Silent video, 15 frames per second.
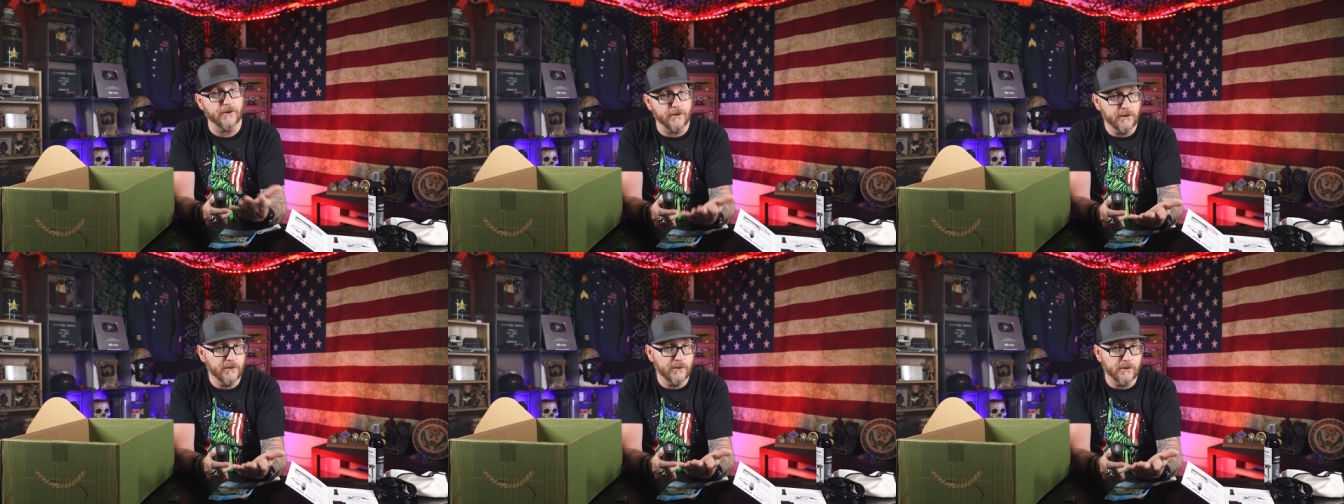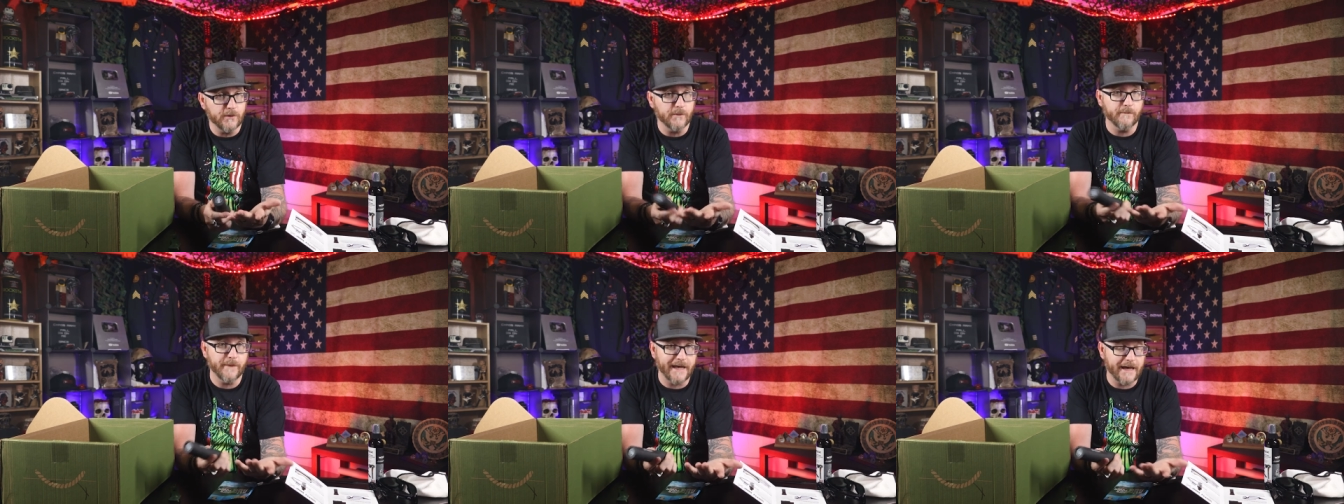
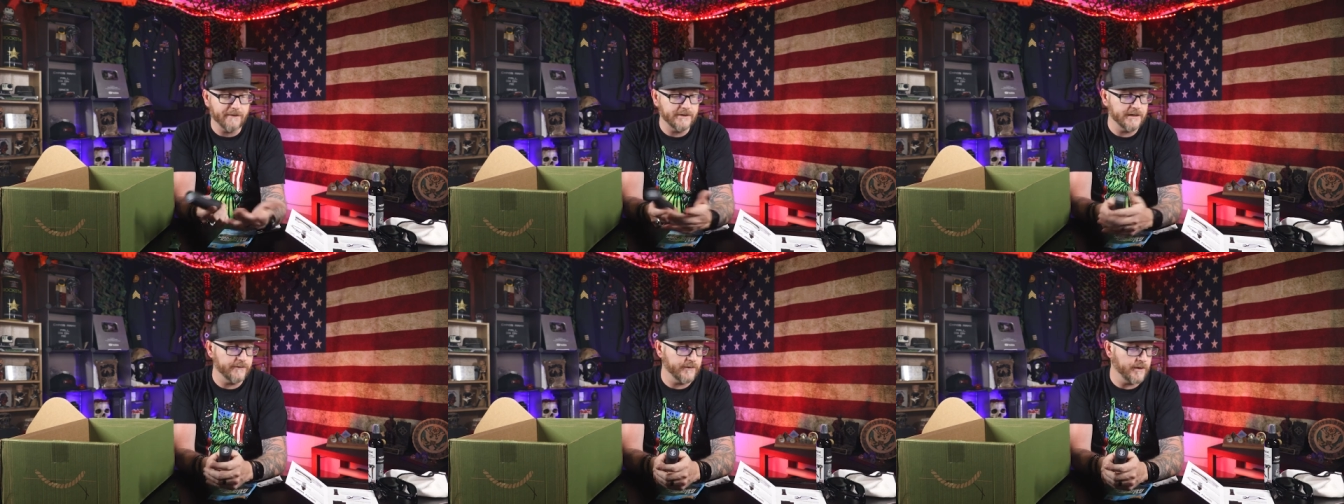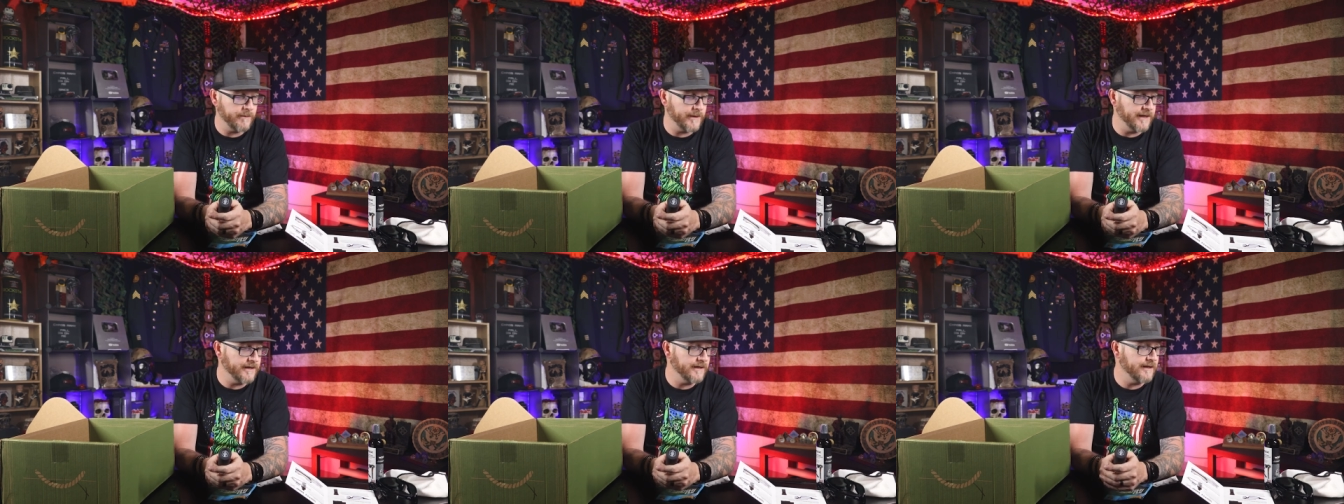You may have a different
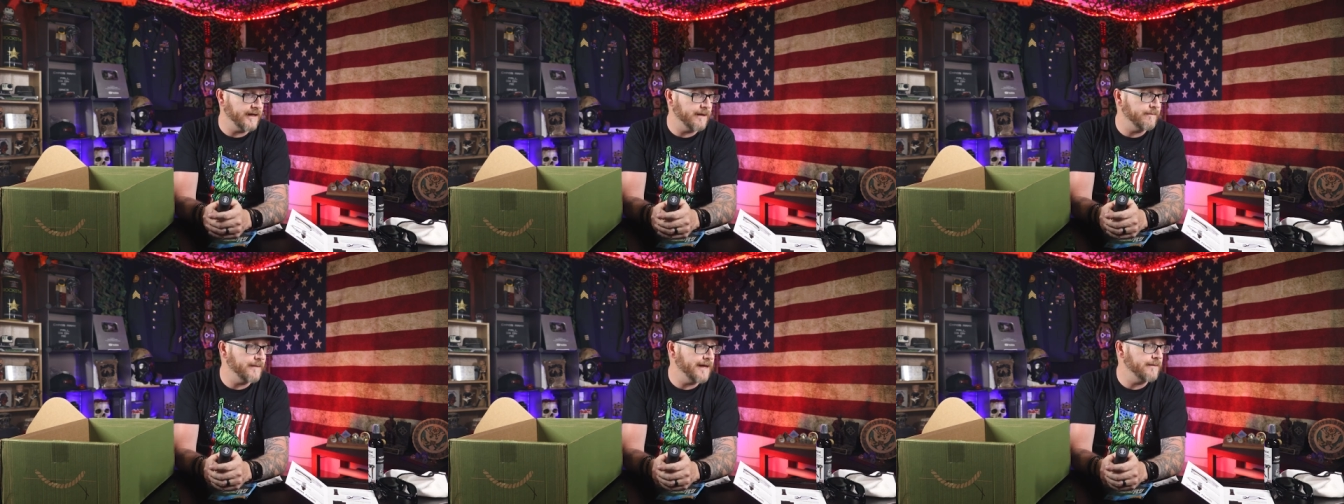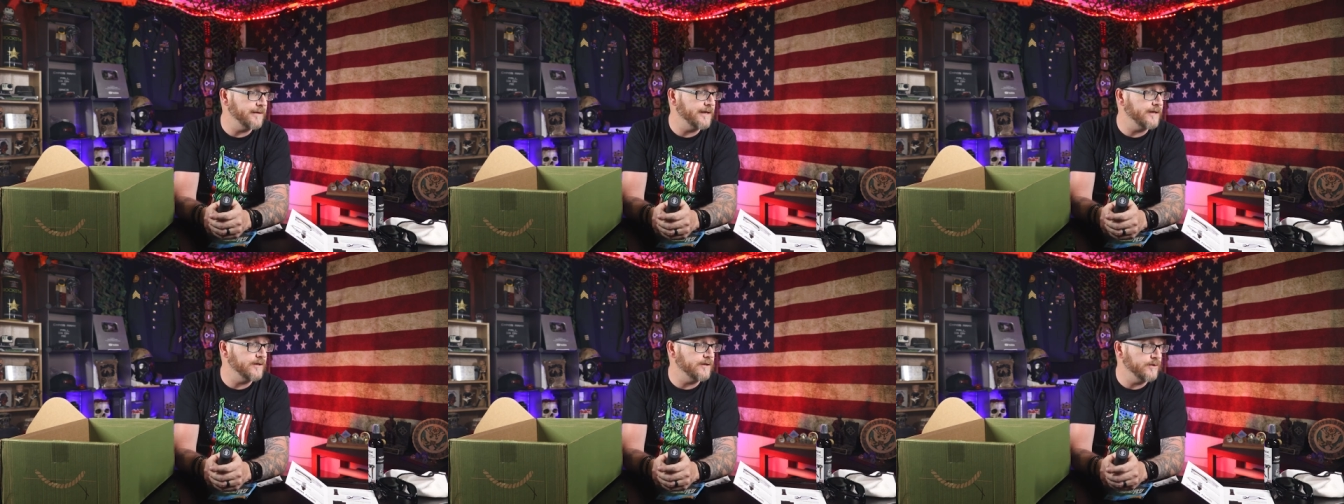opinion and
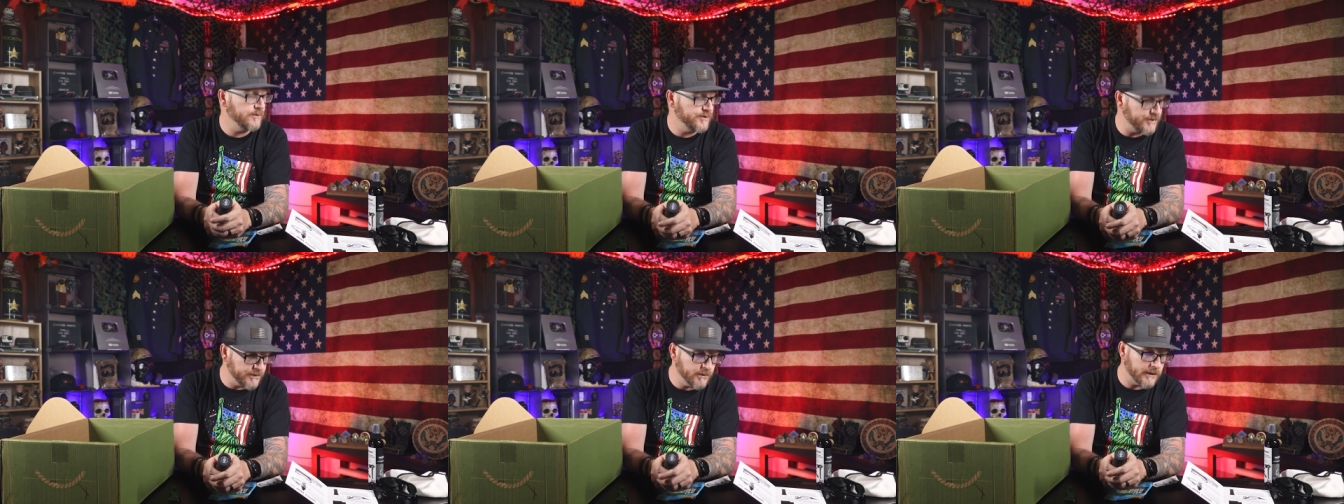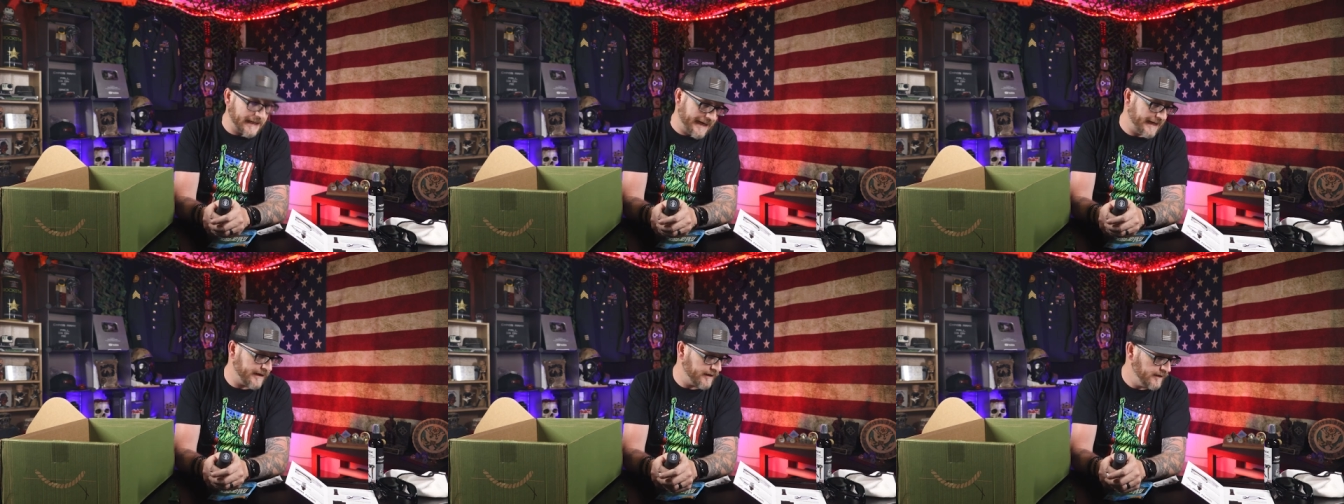maybe you do
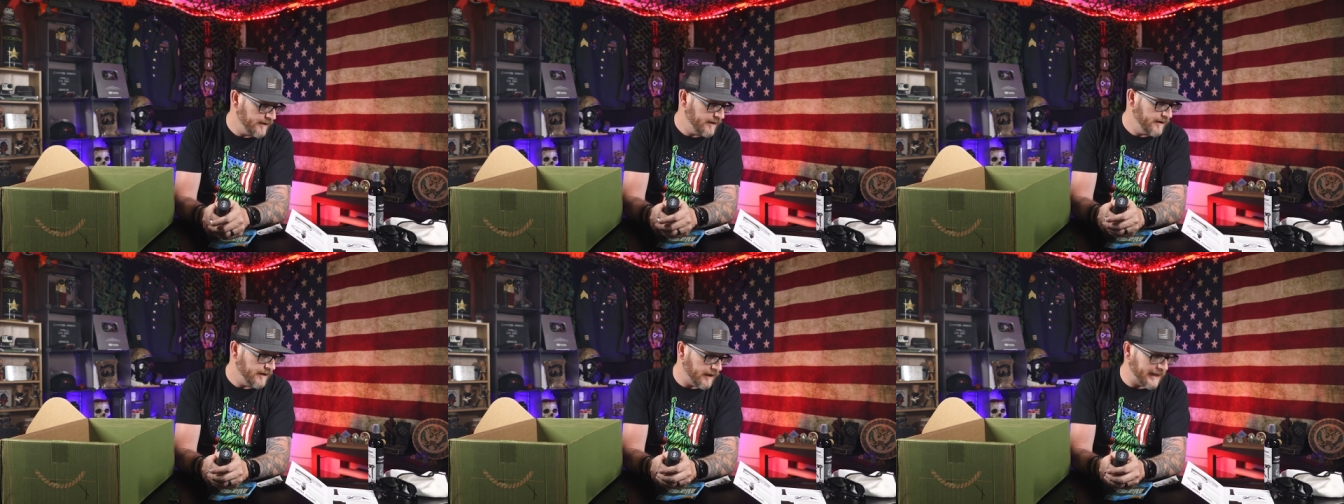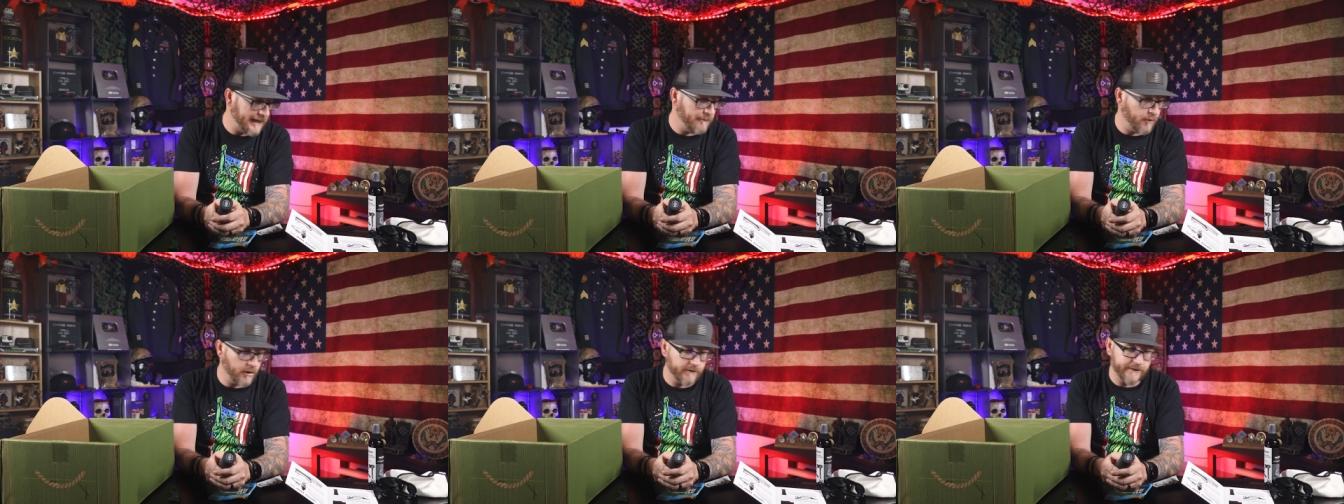like a
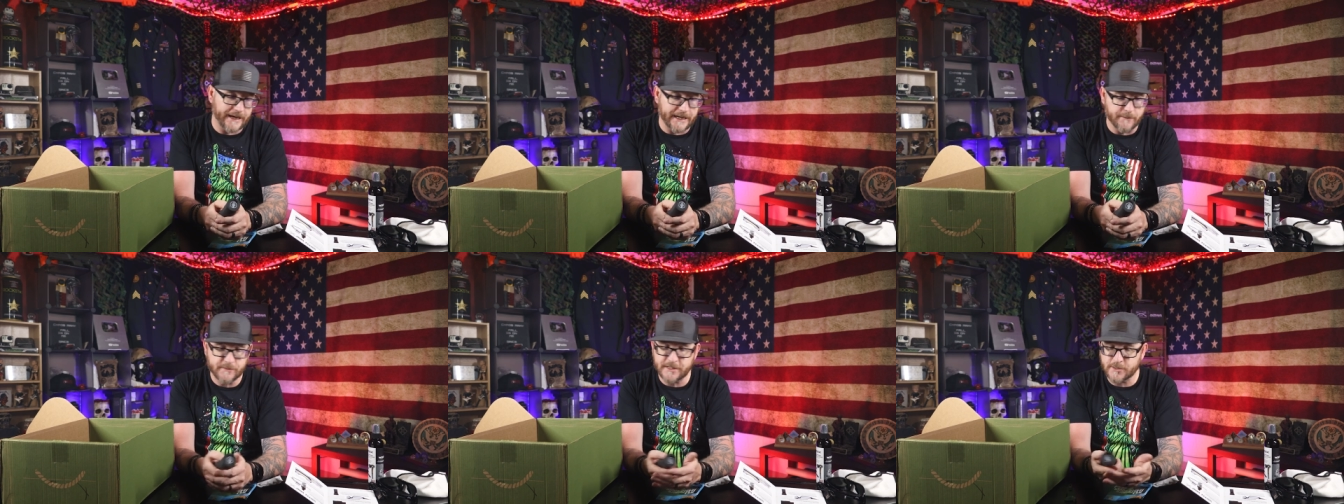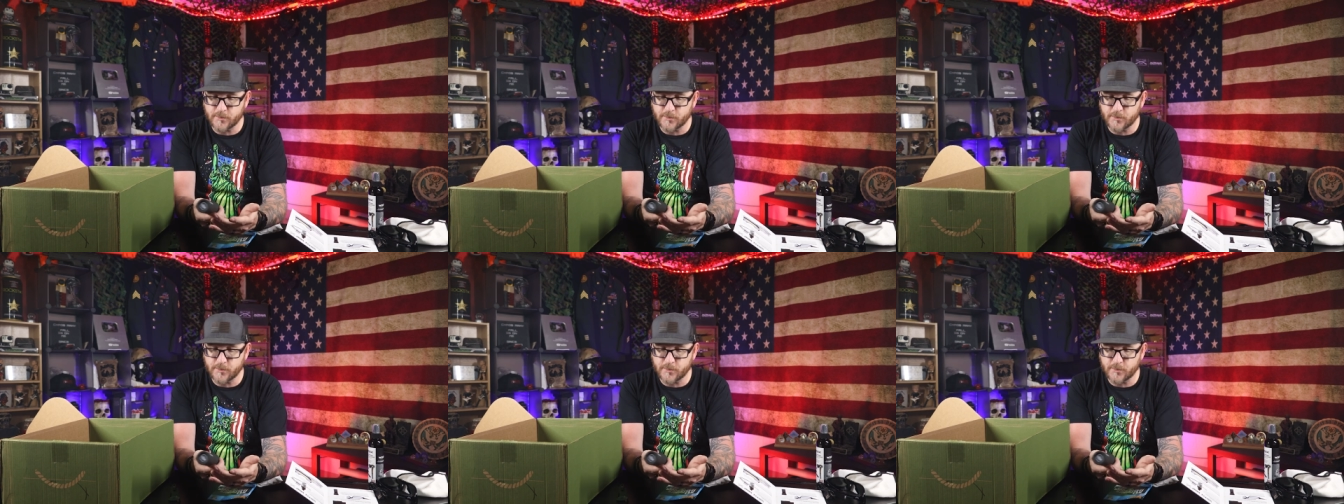lot more of items.